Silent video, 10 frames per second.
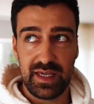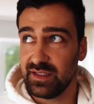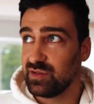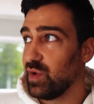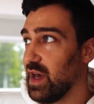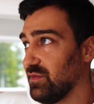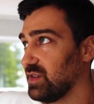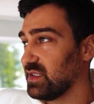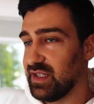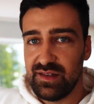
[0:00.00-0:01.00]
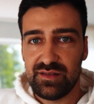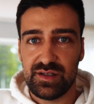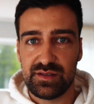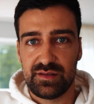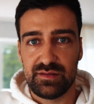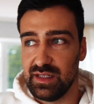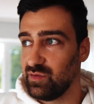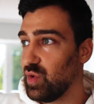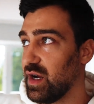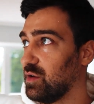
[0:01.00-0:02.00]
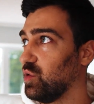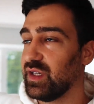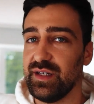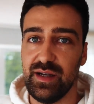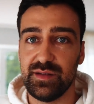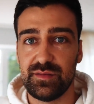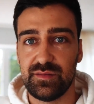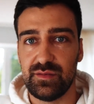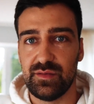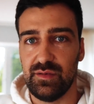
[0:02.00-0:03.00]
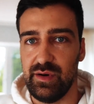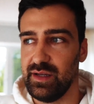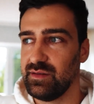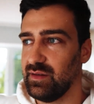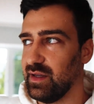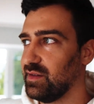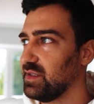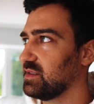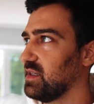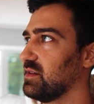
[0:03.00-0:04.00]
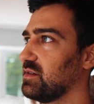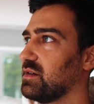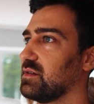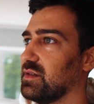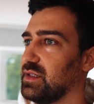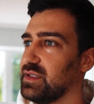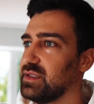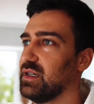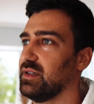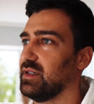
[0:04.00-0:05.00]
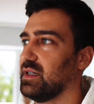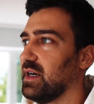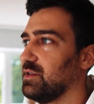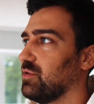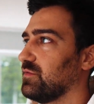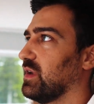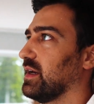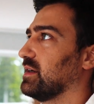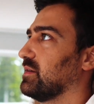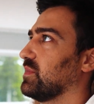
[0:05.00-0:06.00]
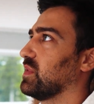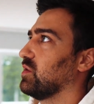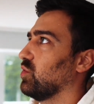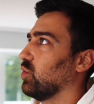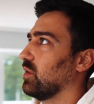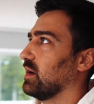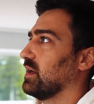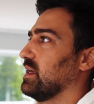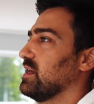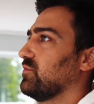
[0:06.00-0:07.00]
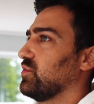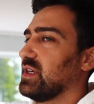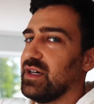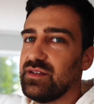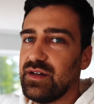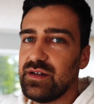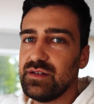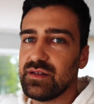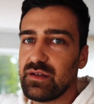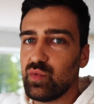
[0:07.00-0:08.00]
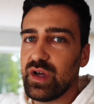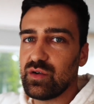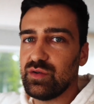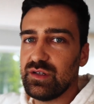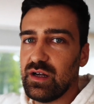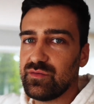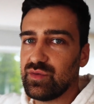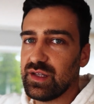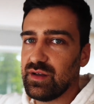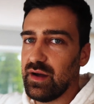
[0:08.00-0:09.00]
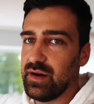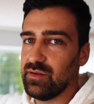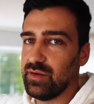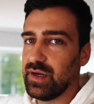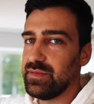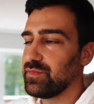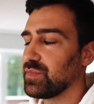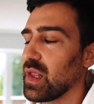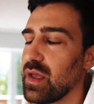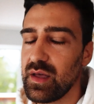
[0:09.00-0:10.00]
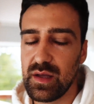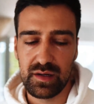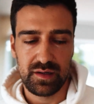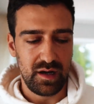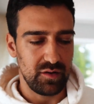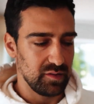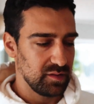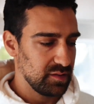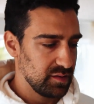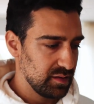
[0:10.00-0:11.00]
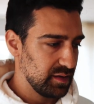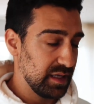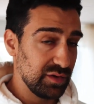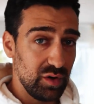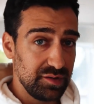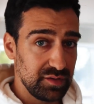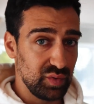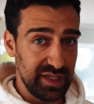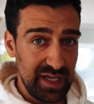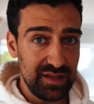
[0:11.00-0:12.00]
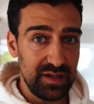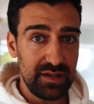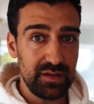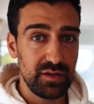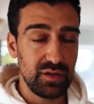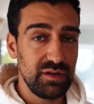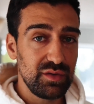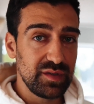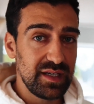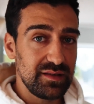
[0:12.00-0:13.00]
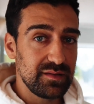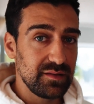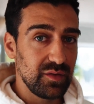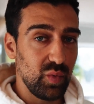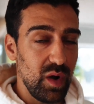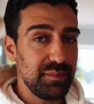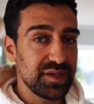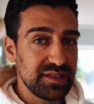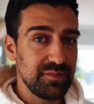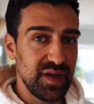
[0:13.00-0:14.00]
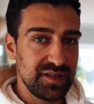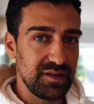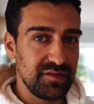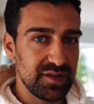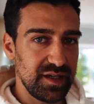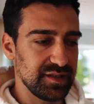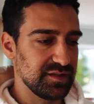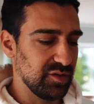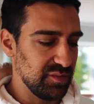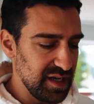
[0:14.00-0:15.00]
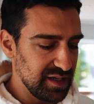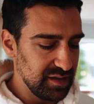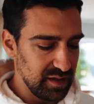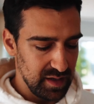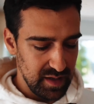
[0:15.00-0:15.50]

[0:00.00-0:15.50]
Yes, we have this standard that we are looking at, right? And this standard is kind of like, if we get there, then we are good enough to get hired, okay? Now, in order to get there, you need to get 1% better every day. So meaning